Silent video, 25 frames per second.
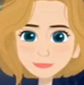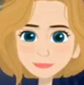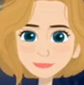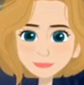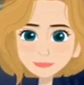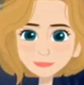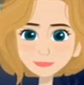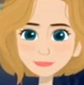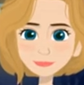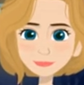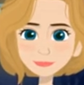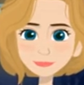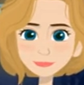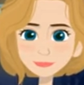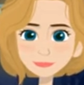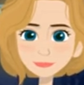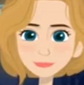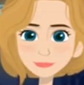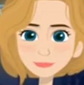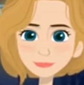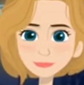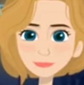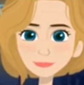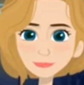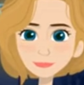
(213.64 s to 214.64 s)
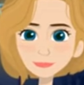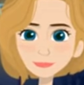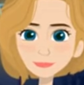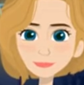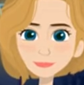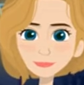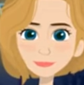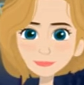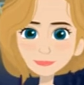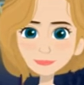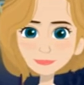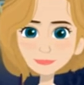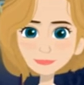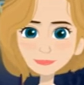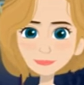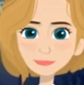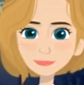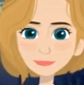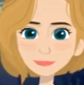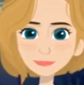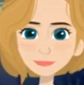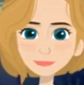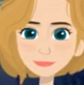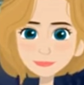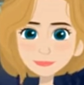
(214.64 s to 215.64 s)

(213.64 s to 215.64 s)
No one is speaking in this clip.